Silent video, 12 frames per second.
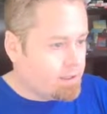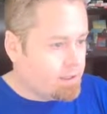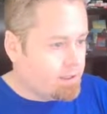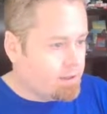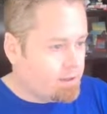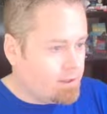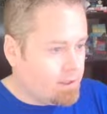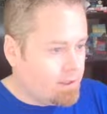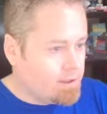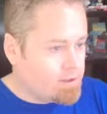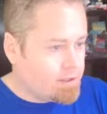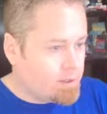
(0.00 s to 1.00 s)
in the
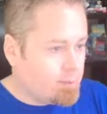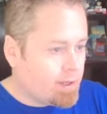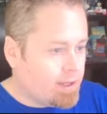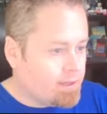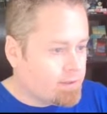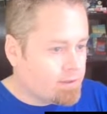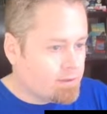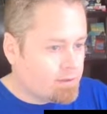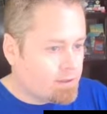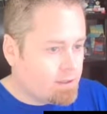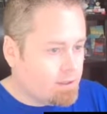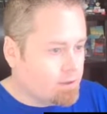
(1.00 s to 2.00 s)
energy space,
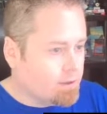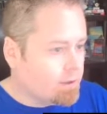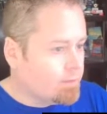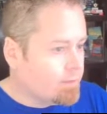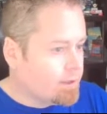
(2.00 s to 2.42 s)
steel,